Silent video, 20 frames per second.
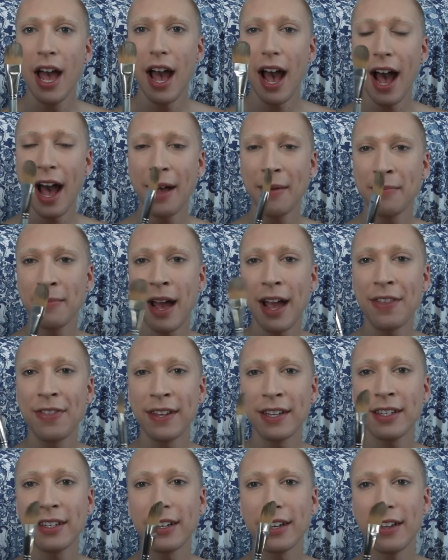I
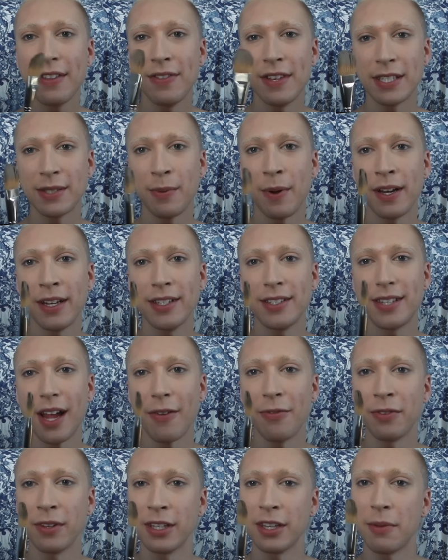think this one is
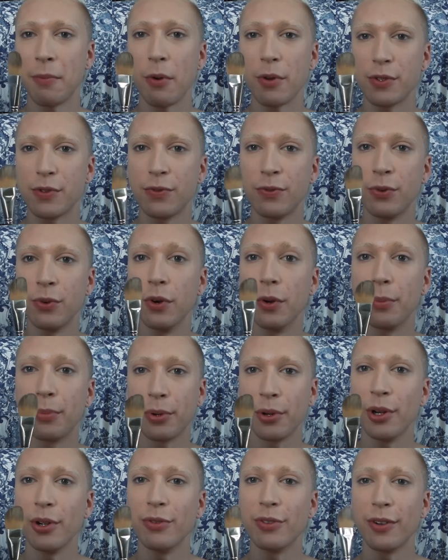definitely the most
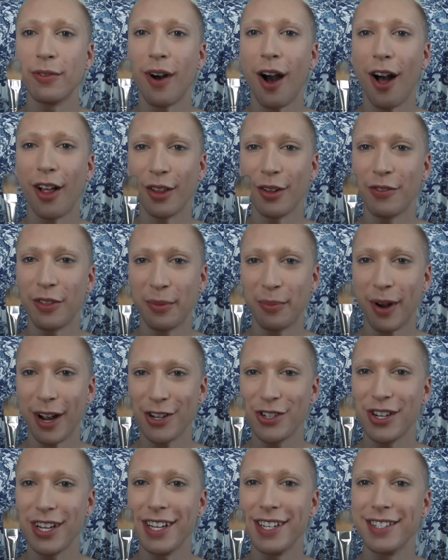foolproof of all of the
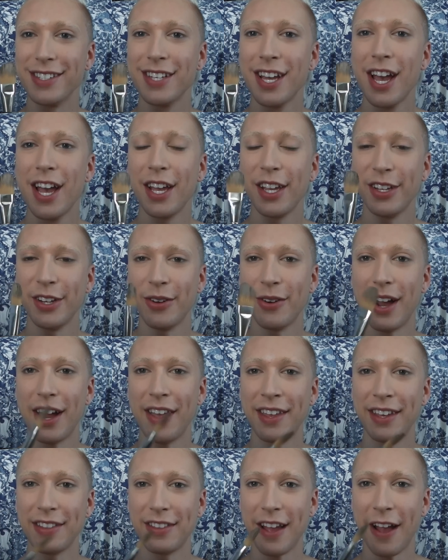brushes. You know, I
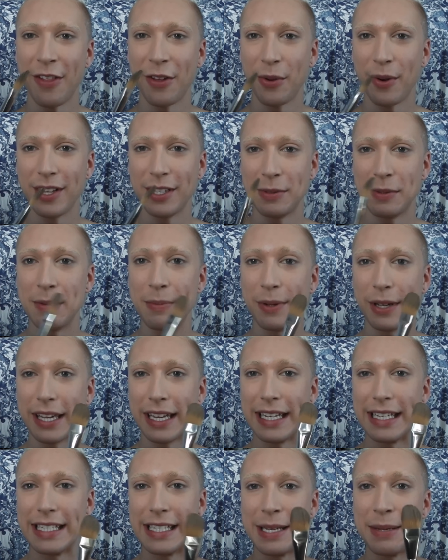think the other ones people
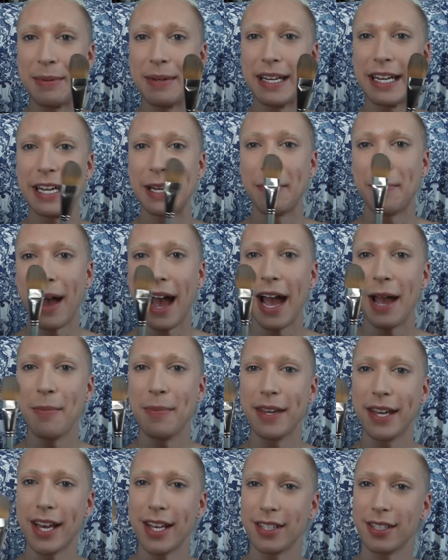get intimidated by
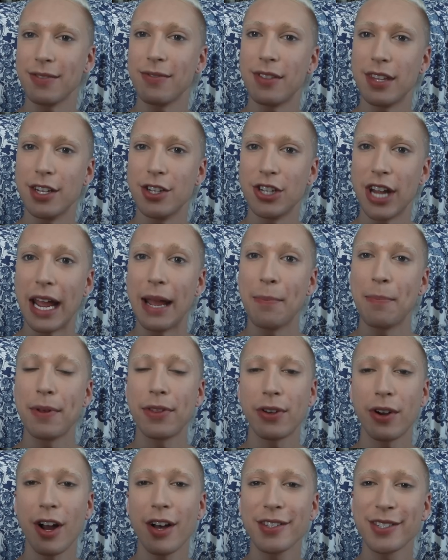because of the shape,
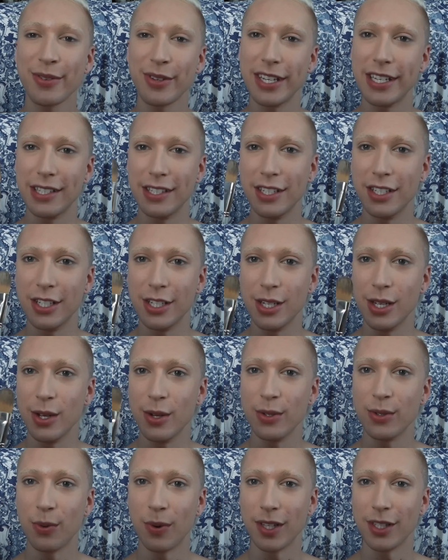but they're also easy to
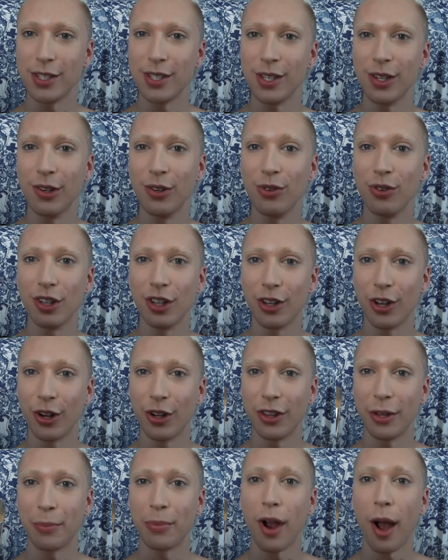use once you
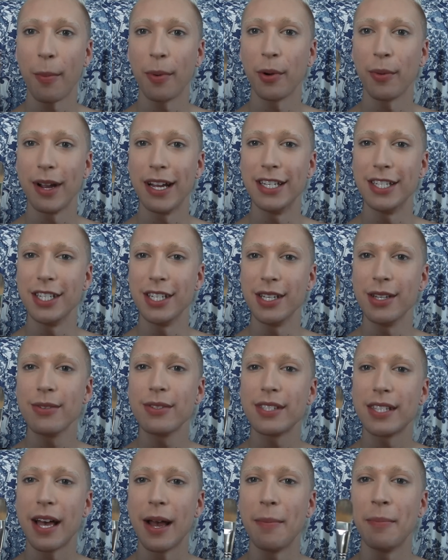learn the proper way to
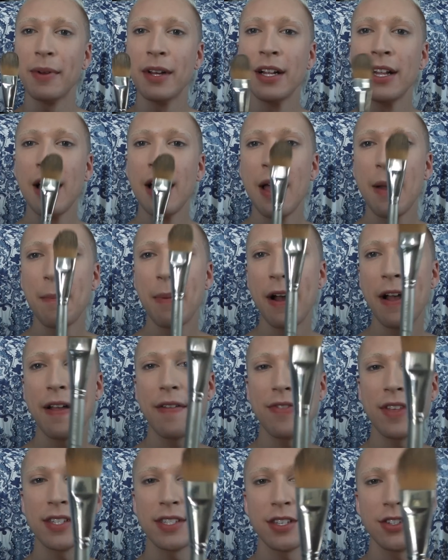use them.
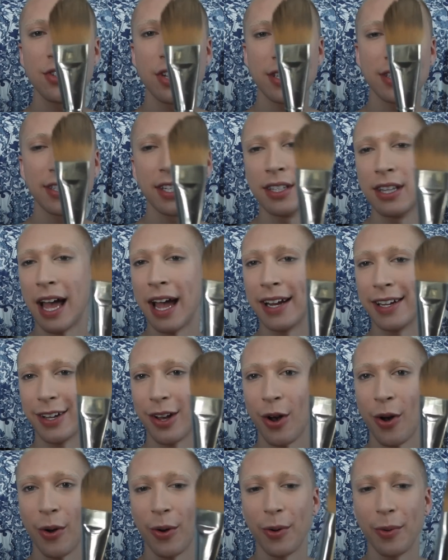But this is just the
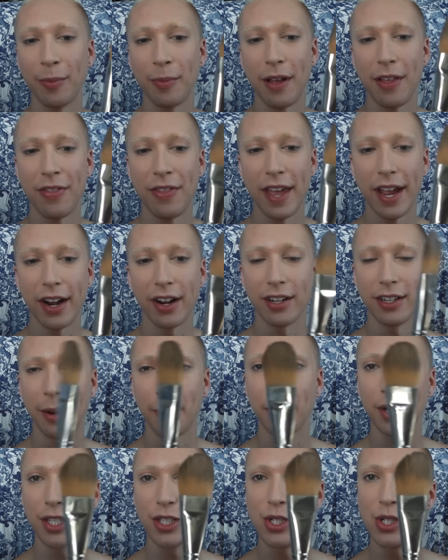Lancome, their
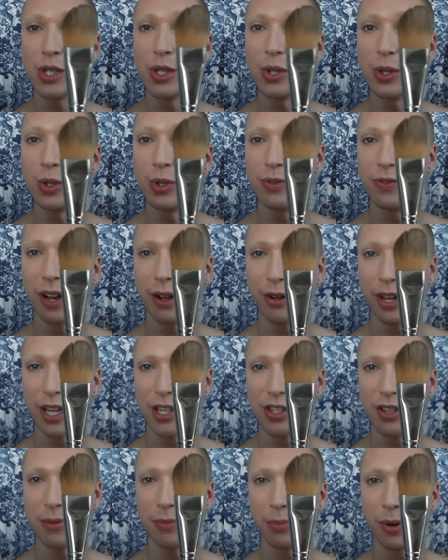#2
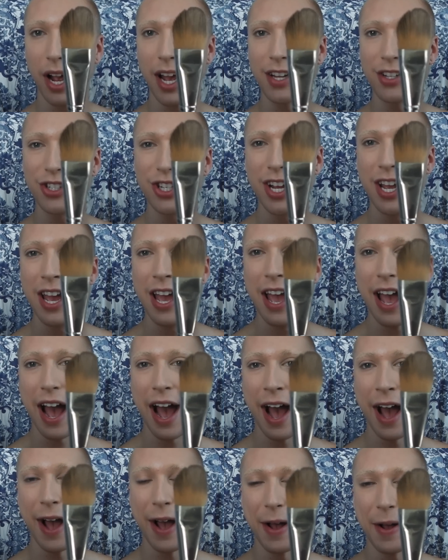foundation brush.
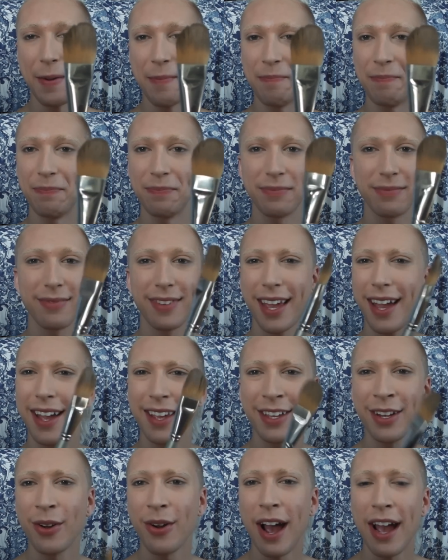
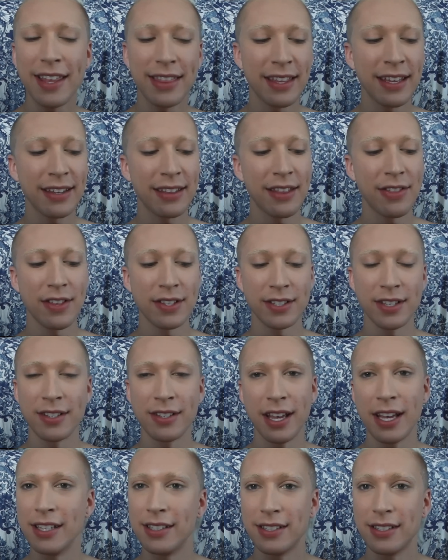You know, I think that
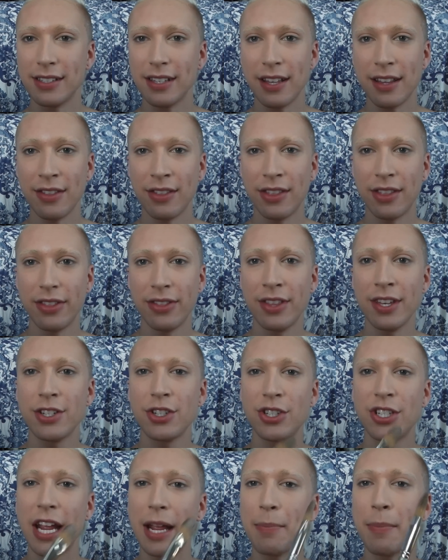the
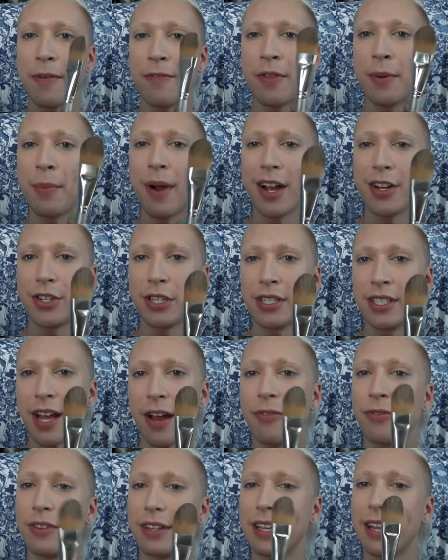shape of the brush is
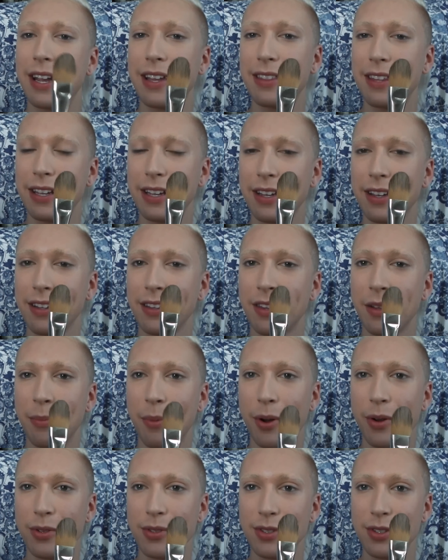definitely, I think, the
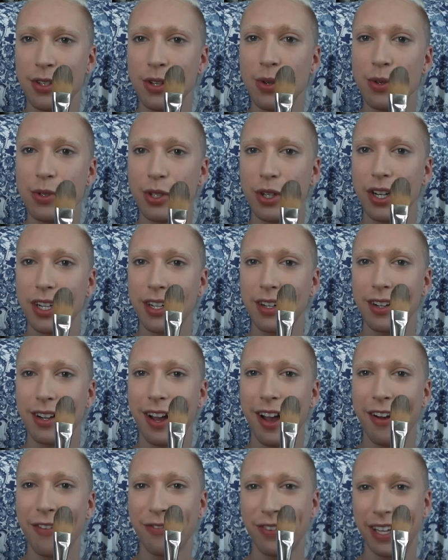most
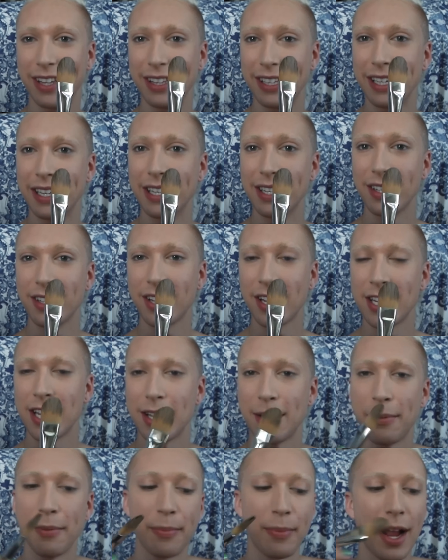user-friendly
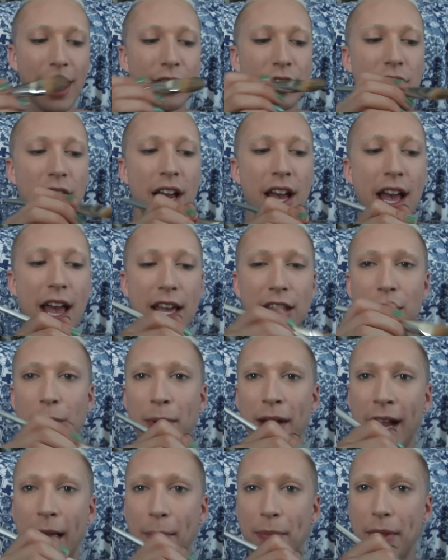kind of brush. You
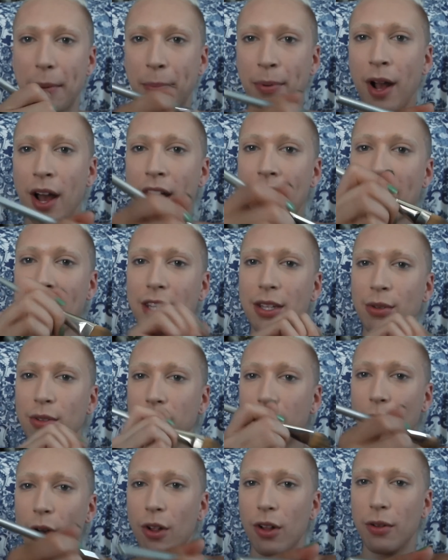pick up the product, you
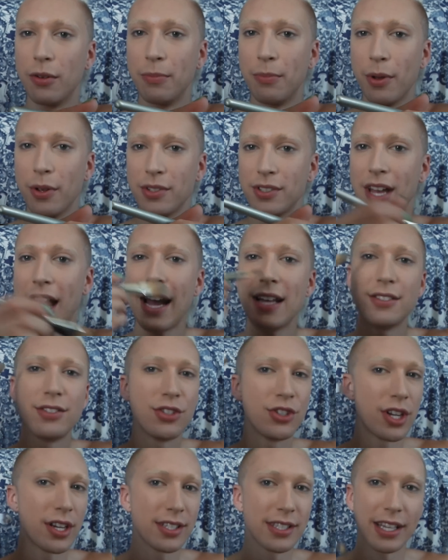load both
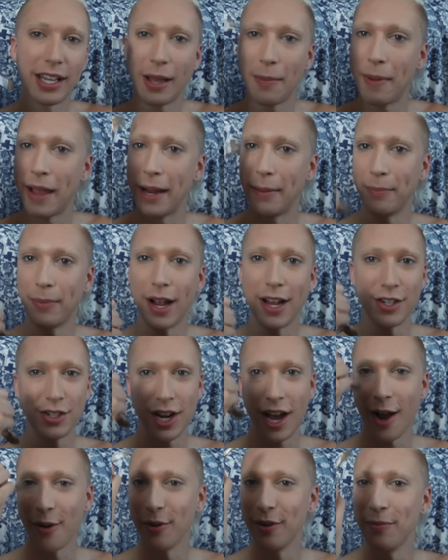sides, just like a paintbrush,
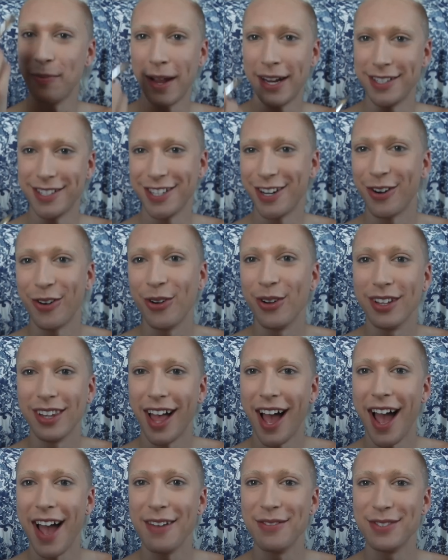how we painted our whole
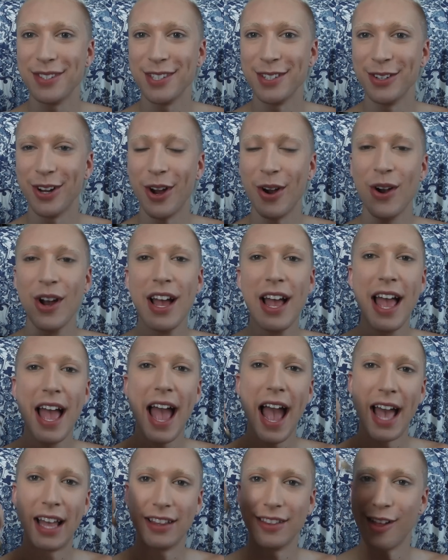lives, you know,
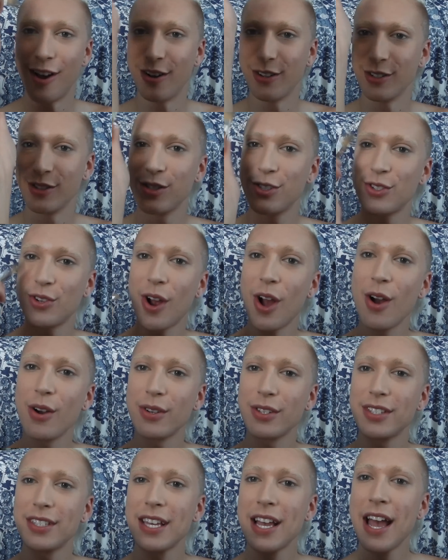and long
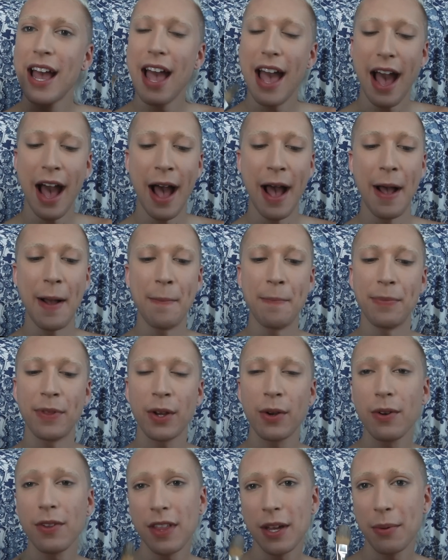strokes.
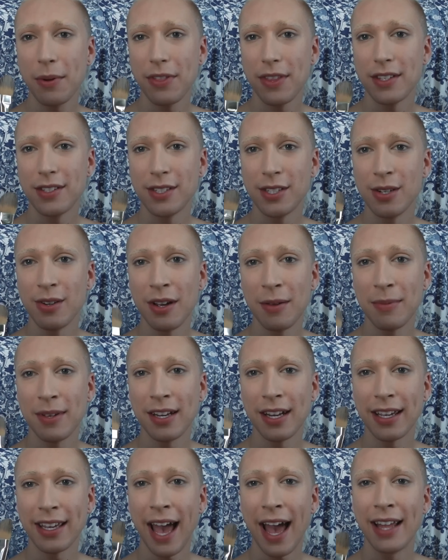The cool thing with this too, I
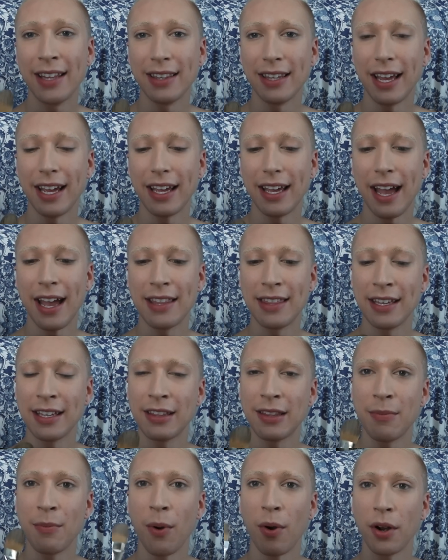mean, again, like, I
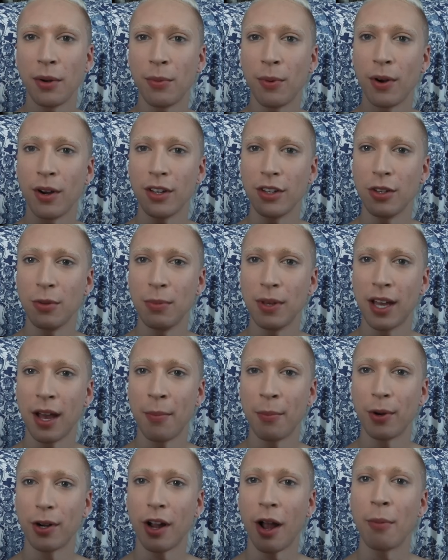think the more and more you
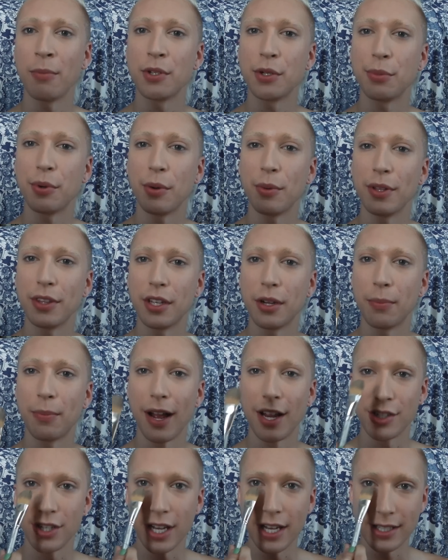become more comfortable with your
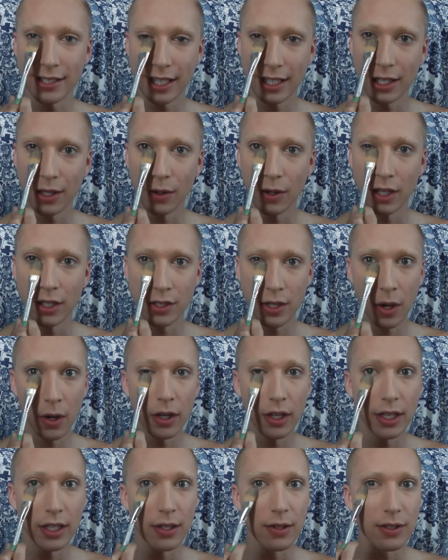brushes, like you can
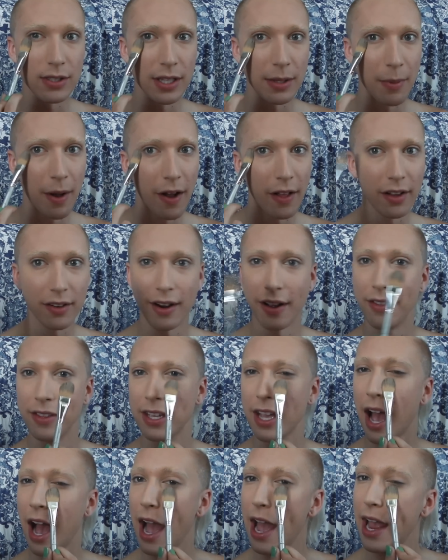totally use them all around
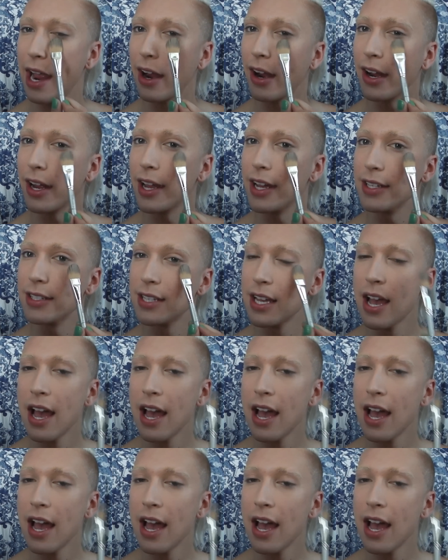the eye areas,